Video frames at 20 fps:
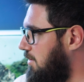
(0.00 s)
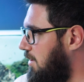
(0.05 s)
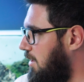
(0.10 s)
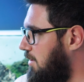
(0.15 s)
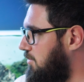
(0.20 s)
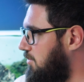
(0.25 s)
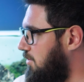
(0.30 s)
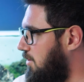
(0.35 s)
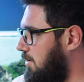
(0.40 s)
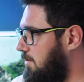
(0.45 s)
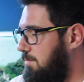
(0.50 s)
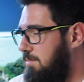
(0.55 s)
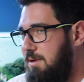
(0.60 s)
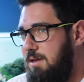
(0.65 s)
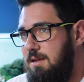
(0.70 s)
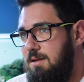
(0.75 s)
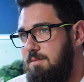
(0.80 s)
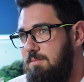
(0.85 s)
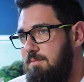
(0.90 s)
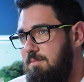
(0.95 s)
It's not
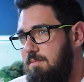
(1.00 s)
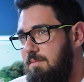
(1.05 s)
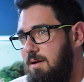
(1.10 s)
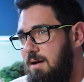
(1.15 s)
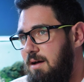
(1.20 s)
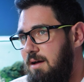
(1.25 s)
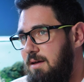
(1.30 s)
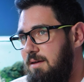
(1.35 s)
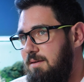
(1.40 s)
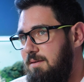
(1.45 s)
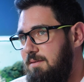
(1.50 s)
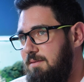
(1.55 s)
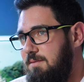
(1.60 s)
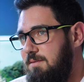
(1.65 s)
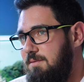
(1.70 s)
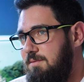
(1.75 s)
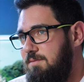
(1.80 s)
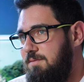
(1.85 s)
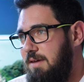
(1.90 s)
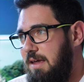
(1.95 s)
been my
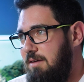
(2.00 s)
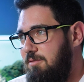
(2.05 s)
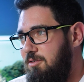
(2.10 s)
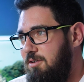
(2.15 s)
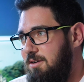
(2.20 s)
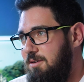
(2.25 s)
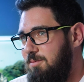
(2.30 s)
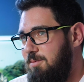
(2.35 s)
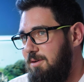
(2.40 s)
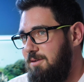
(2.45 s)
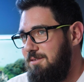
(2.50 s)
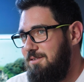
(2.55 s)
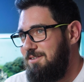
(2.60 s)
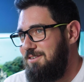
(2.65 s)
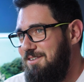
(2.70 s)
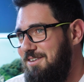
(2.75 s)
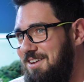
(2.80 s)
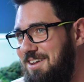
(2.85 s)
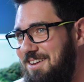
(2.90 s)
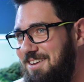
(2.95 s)
favorite one,
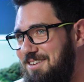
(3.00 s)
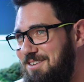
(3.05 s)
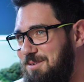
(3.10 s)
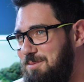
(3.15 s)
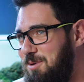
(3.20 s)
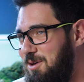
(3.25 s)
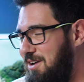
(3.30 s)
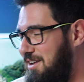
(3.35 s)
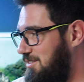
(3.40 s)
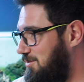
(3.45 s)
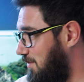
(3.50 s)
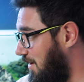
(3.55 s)
to be honest.